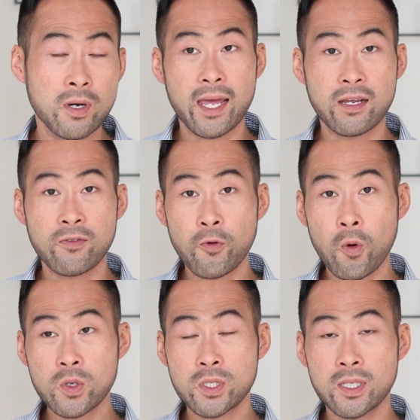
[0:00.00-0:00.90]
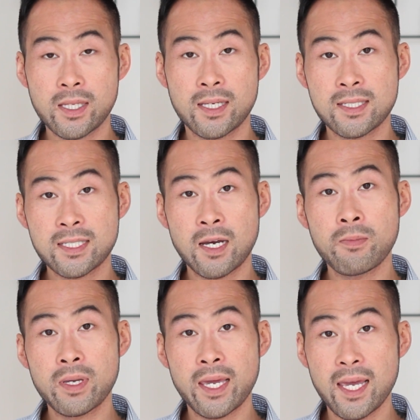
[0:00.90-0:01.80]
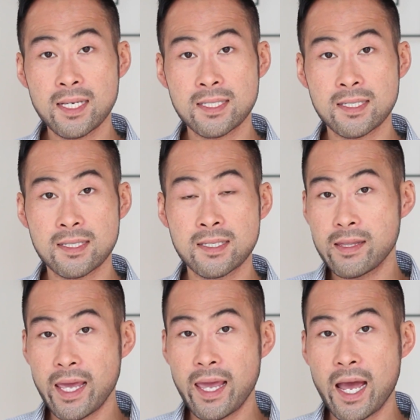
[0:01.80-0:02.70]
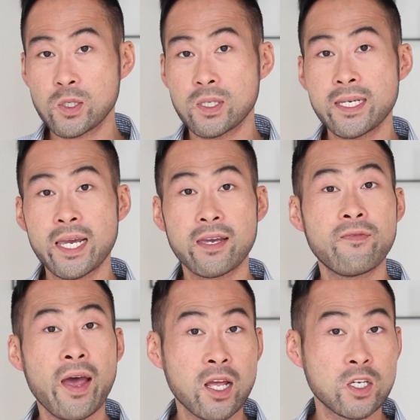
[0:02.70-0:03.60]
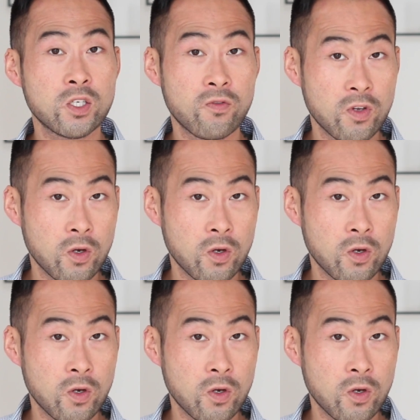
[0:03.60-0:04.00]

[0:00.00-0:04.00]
And unfortunately, in some cases, they actually take advantage of